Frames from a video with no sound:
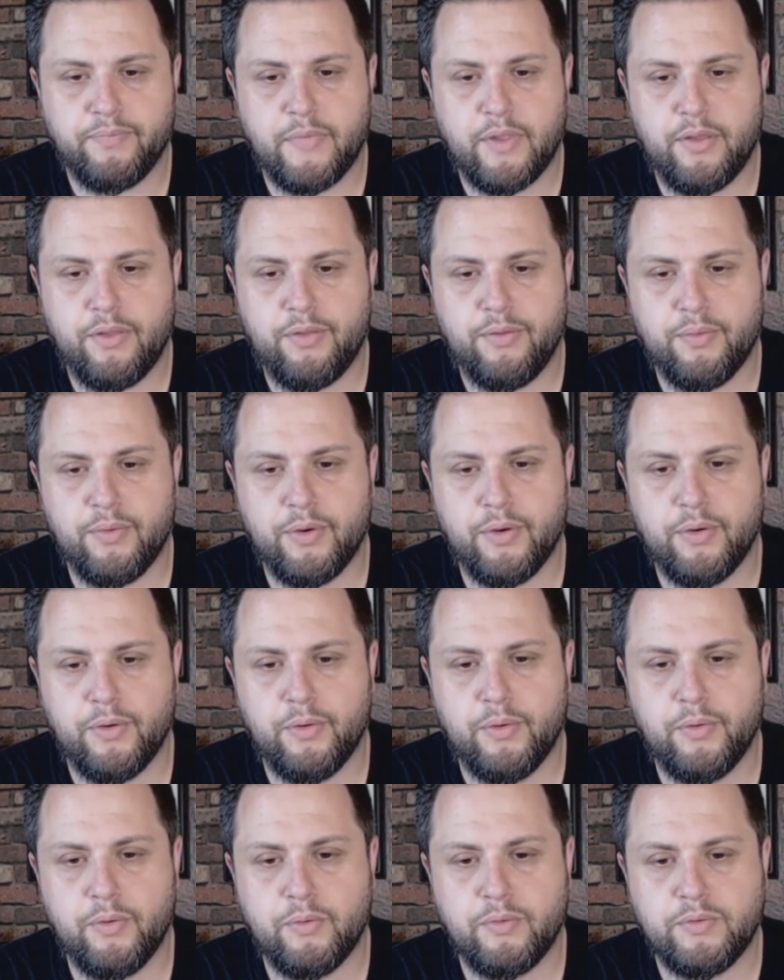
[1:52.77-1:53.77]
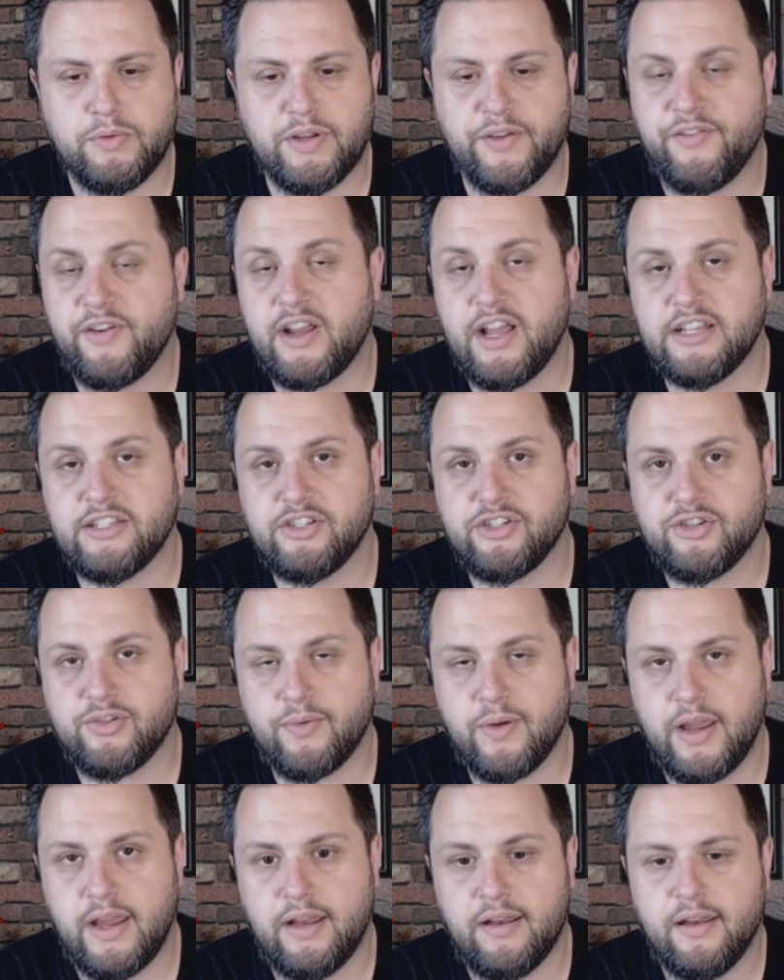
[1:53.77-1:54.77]
through different kinds of
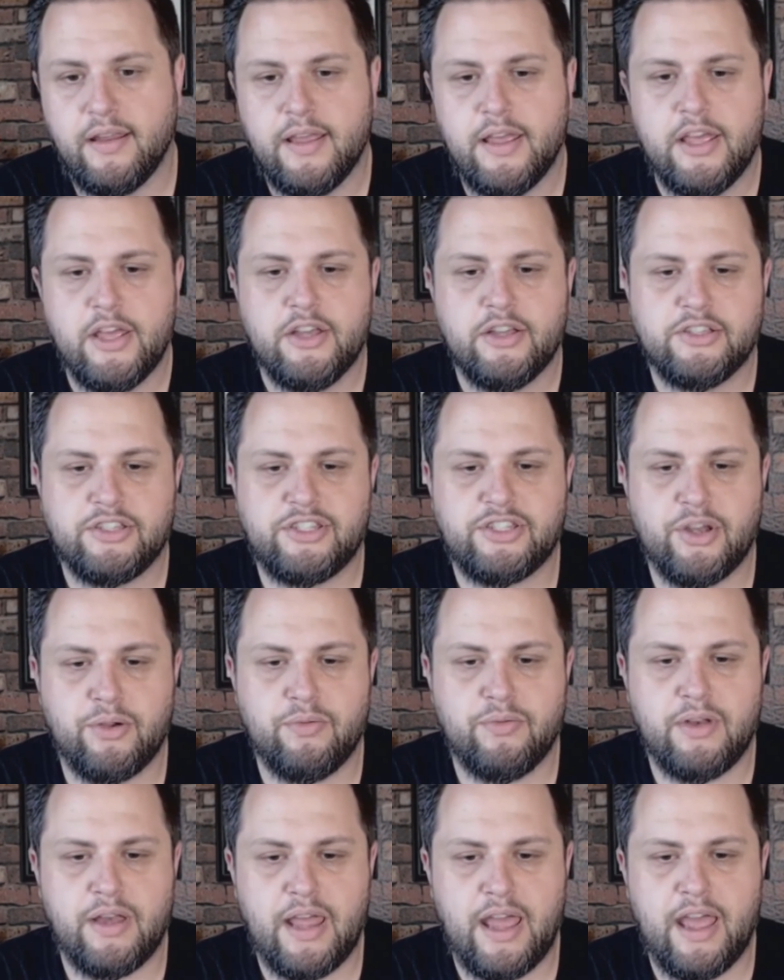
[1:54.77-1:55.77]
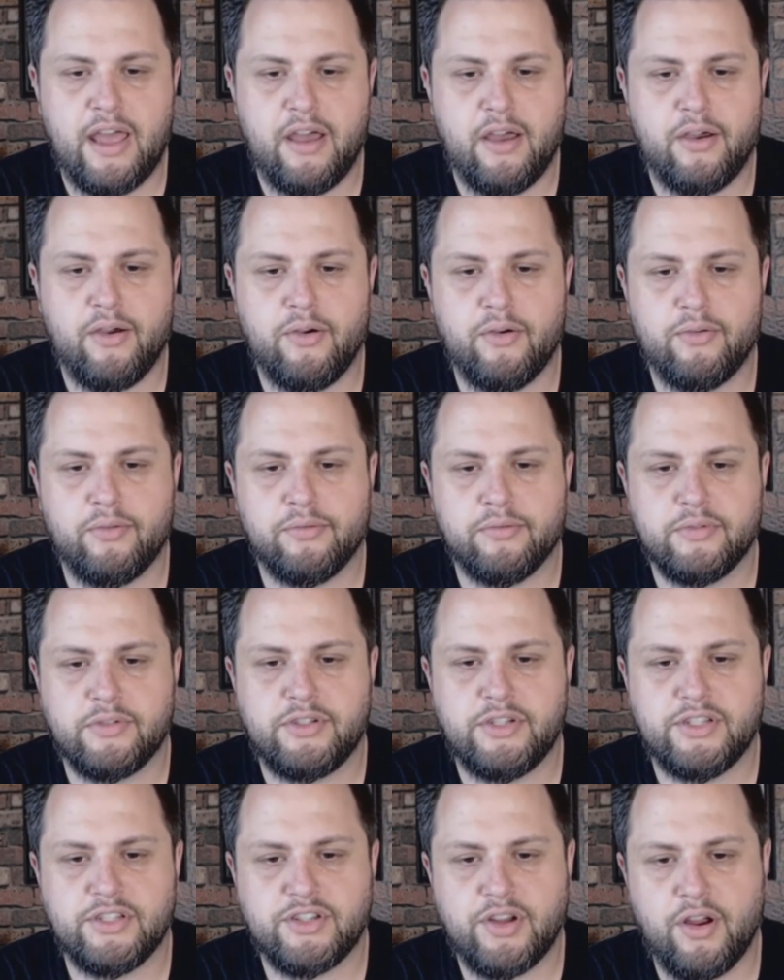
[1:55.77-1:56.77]
terrain. So now
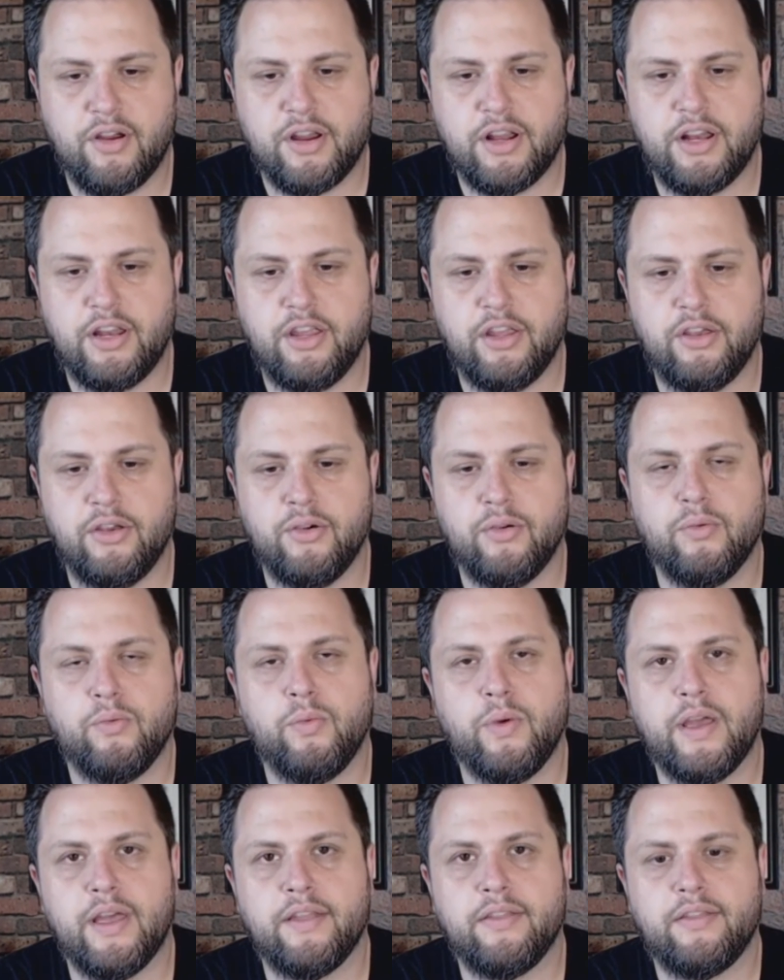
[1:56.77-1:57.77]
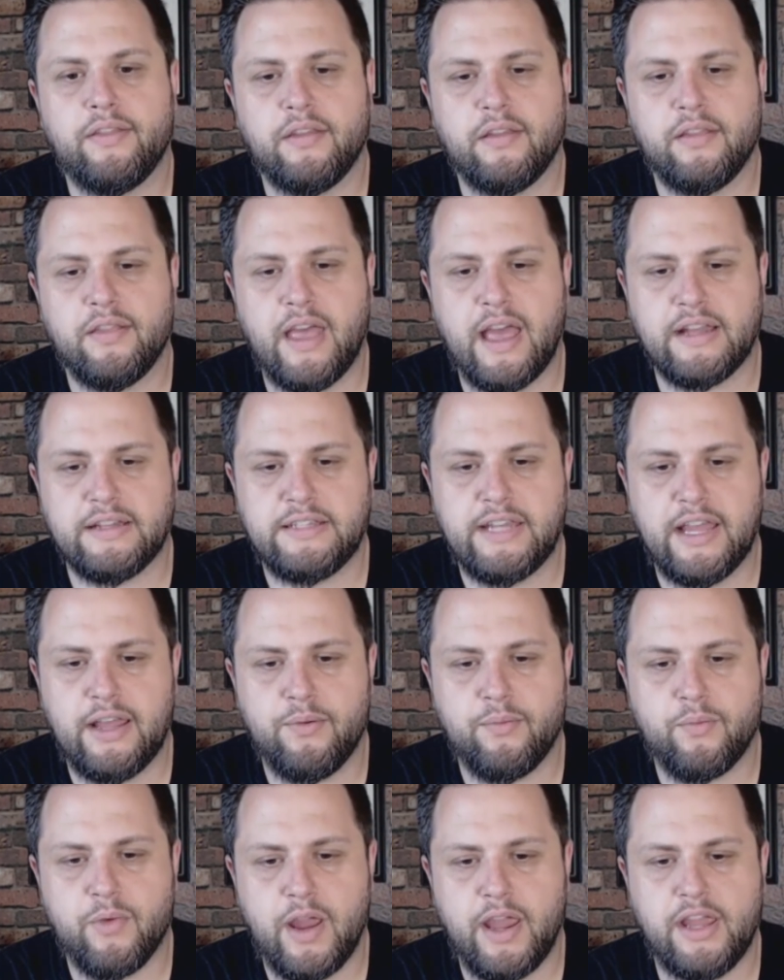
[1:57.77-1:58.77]
she's targeting you with that 10
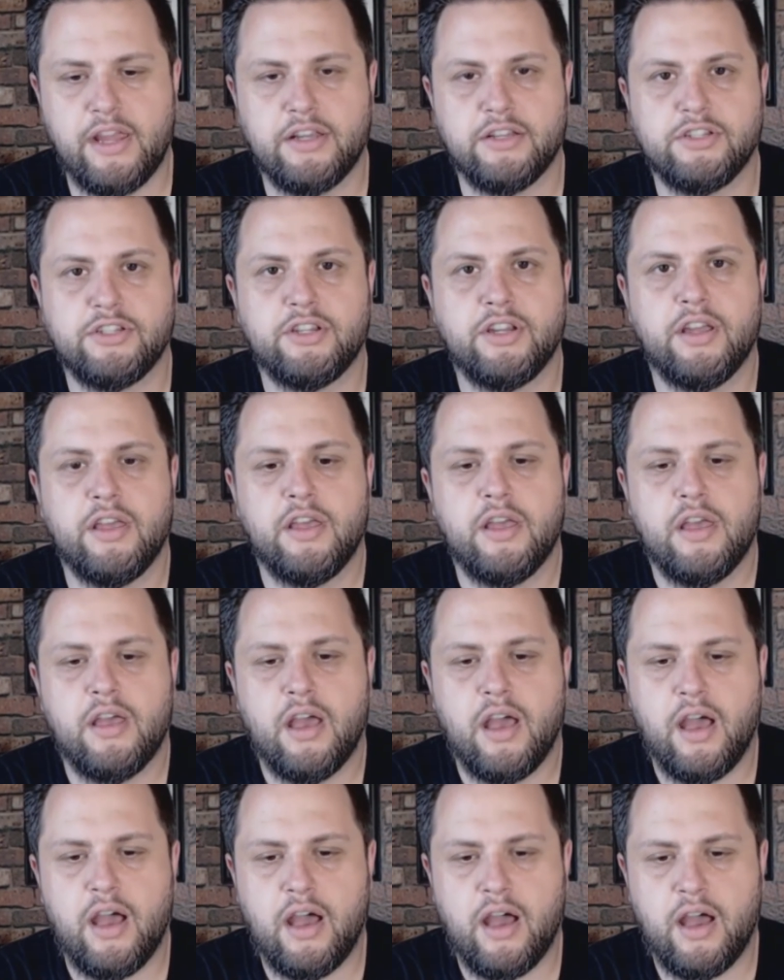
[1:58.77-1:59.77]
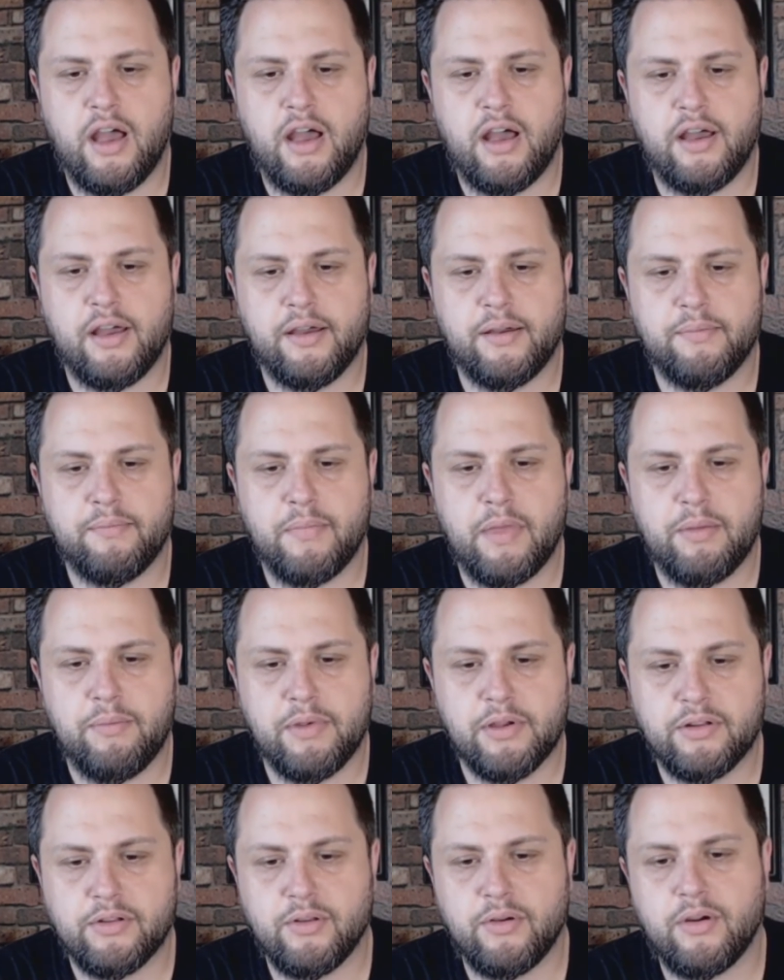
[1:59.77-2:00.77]
range
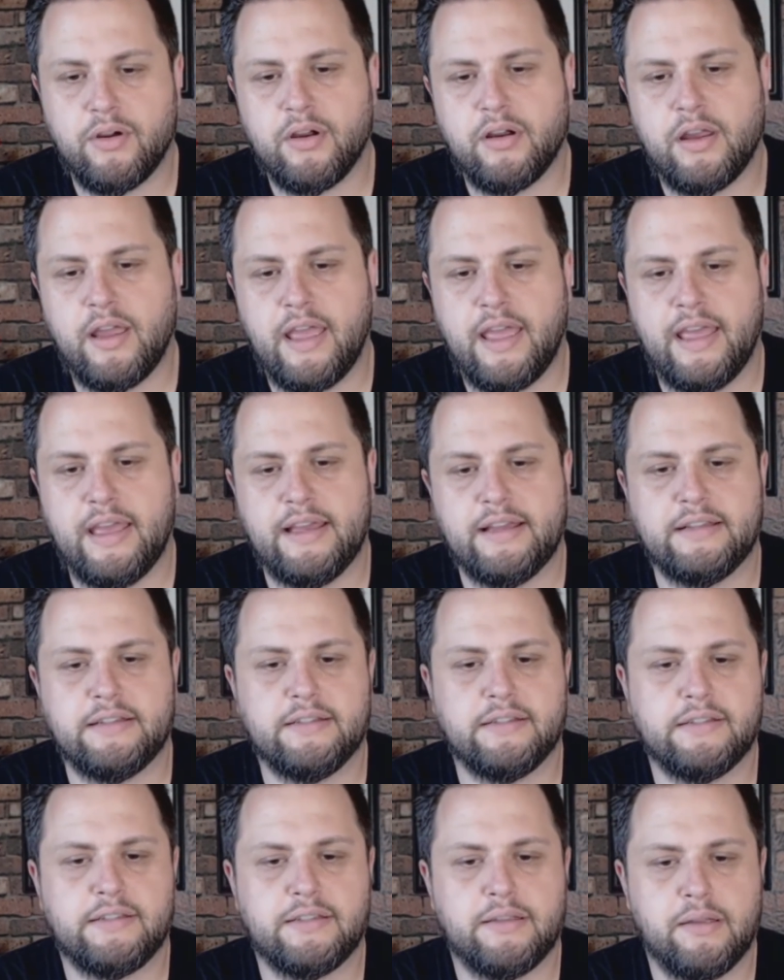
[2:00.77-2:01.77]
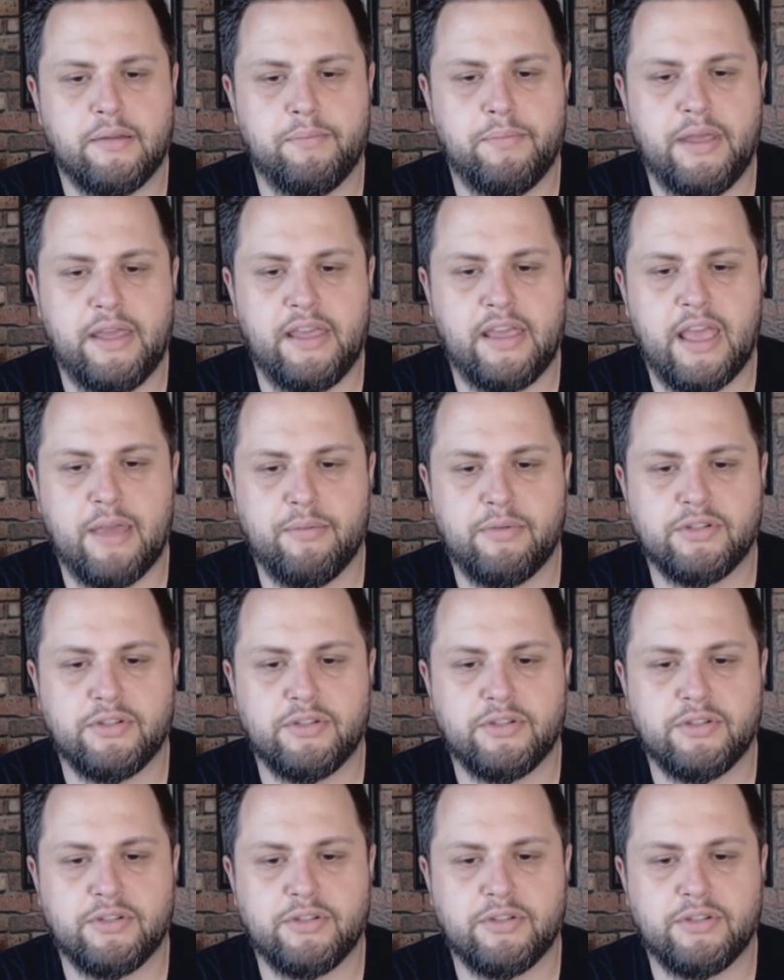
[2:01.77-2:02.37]
Mjolnir, and being able